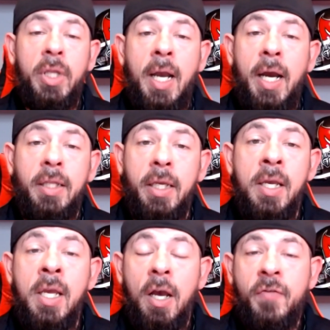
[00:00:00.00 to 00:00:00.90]
highly
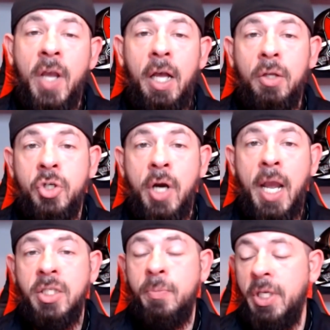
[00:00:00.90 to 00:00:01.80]
of Kyle
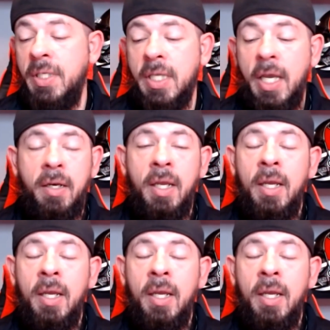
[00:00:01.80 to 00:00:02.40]
Trask, but he said,